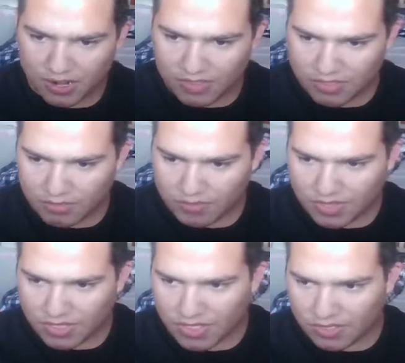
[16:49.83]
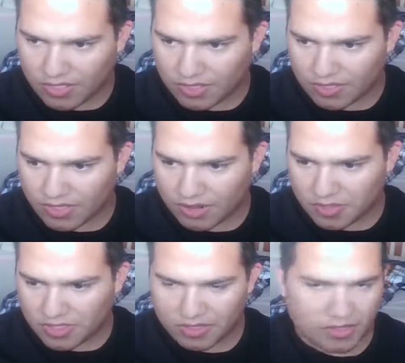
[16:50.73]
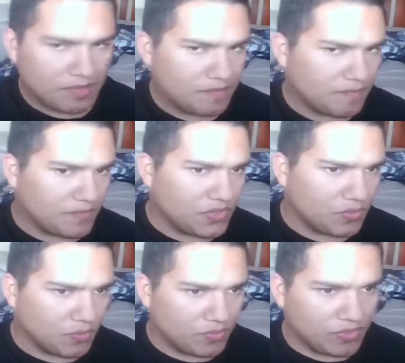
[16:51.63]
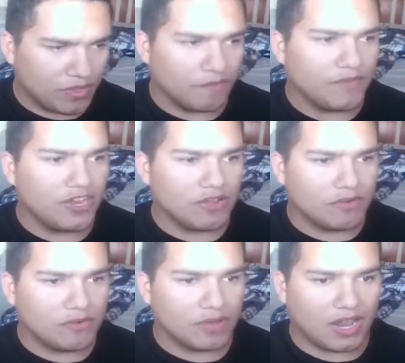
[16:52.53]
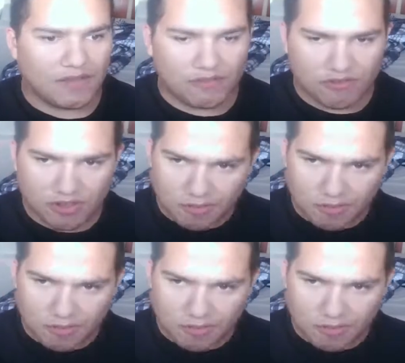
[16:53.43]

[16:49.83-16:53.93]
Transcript: this week, this is going to be the video live stream